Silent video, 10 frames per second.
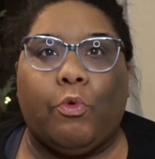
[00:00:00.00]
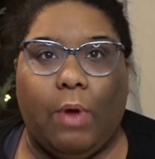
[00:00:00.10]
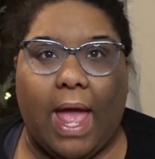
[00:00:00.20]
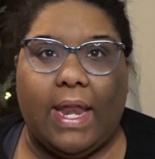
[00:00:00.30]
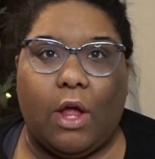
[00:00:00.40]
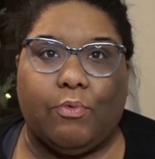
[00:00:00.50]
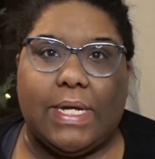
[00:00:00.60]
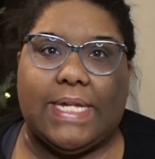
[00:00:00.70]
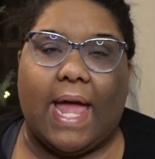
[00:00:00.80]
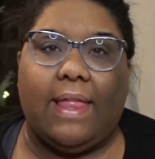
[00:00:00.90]
read a
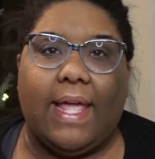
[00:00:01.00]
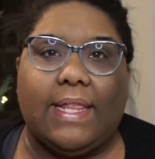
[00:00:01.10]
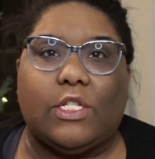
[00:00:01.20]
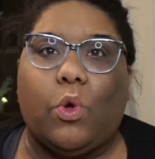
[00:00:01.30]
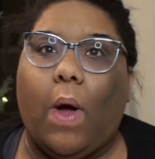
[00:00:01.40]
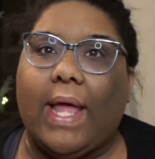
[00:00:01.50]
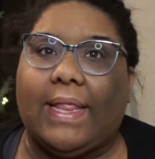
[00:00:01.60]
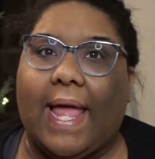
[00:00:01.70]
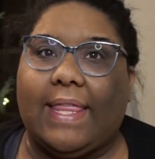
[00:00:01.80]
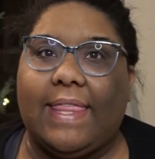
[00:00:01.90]
retelling that's
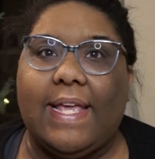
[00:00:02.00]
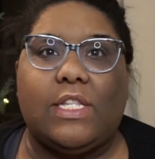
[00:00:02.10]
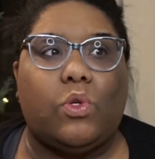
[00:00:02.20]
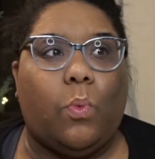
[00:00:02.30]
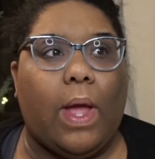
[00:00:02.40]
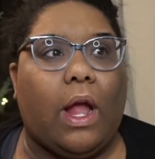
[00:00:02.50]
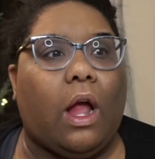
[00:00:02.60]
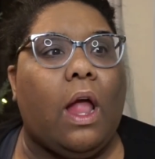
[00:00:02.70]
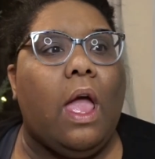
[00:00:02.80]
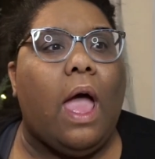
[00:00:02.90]
quite like this,
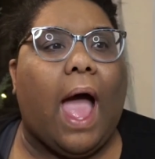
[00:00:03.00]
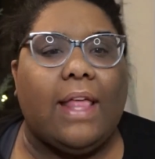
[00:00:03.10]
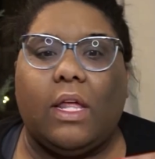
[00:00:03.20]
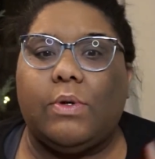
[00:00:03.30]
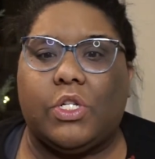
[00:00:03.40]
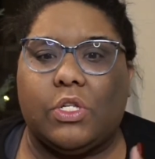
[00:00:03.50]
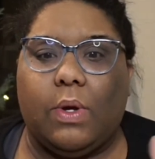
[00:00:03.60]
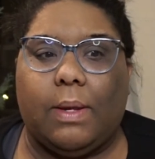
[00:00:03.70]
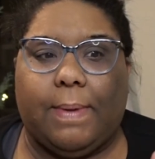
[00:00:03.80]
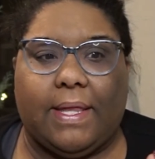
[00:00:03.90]
where I thought it was just
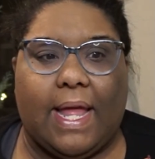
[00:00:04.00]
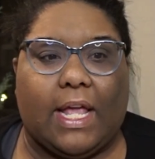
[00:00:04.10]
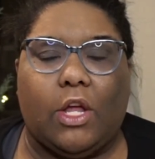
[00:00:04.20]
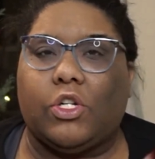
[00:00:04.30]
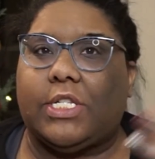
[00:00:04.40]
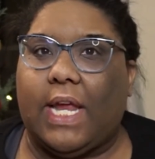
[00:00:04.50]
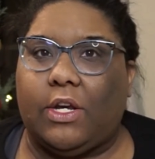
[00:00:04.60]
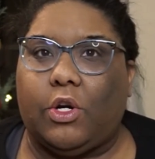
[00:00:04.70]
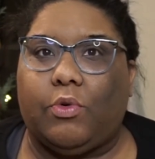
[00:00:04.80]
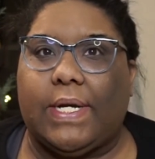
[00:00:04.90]
going to be like your
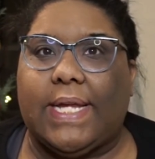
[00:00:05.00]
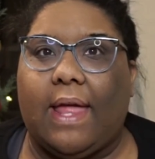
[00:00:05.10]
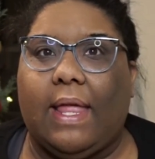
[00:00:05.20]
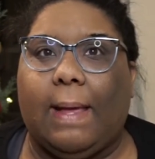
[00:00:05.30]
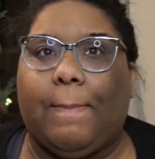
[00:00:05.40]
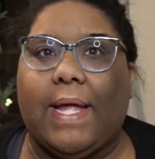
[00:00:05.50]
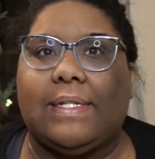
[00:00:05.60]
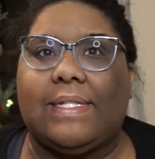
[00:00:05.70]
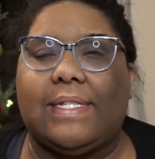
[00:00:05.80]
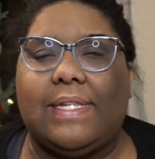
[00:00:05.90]
standard retelling, but
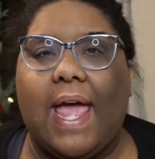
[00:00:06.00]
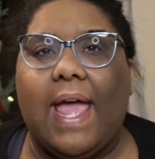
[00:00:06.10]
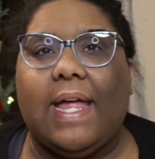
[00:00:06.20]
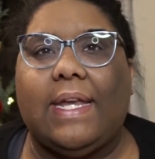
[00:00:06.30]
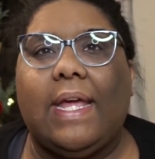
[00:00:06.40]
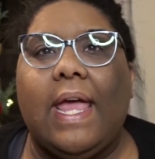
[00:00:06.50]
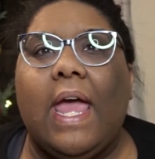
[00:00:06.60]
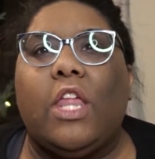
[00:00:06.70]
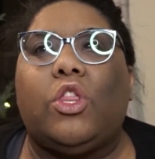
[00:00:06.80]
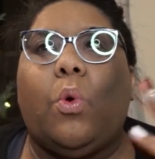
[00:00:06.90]
instead
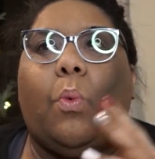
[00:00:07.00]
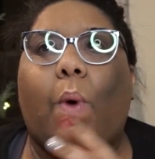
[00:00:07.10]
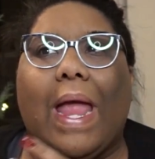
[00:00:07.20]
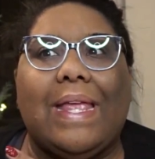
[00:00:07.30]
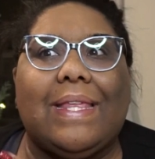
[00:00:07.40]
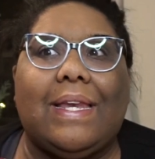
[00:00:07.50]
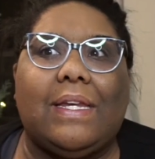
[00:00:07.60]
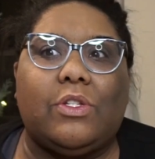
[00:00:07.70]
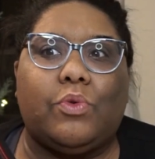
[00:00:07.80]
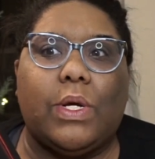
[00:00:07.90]
the way that it
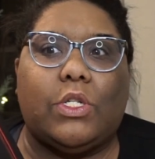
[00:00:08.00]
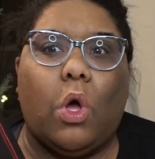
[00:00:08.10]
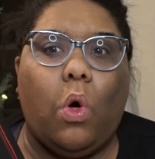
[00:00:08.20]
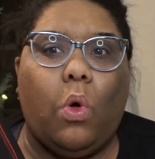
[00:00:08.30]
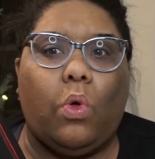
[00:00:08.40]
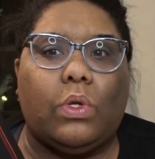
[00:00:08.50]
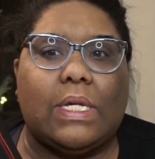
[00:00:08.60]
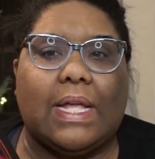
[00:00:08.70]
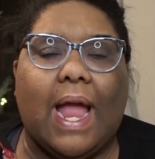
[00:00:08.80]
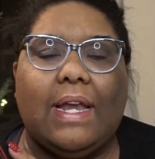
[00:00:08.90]
is
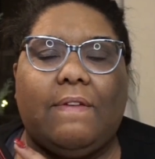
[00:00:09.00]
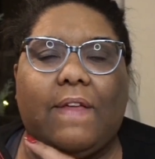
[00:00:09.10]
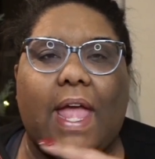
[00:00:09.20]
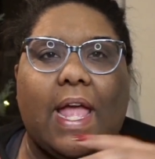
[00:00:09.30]
retold kind of